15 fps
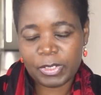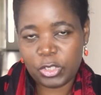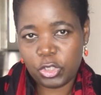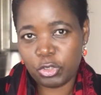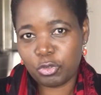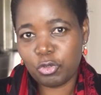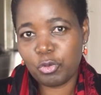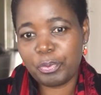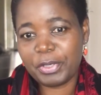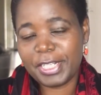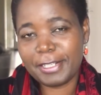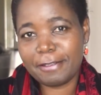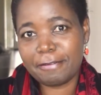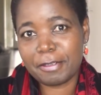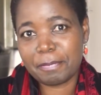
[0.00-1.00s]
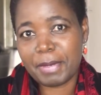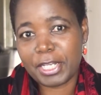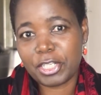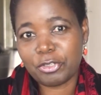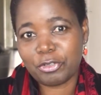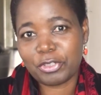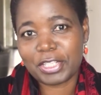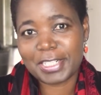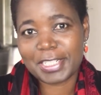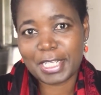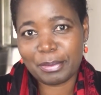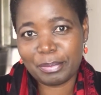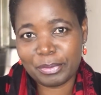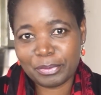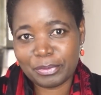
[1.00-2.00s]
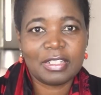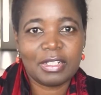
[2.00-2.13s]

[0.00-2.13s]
You could be leaving money on the table.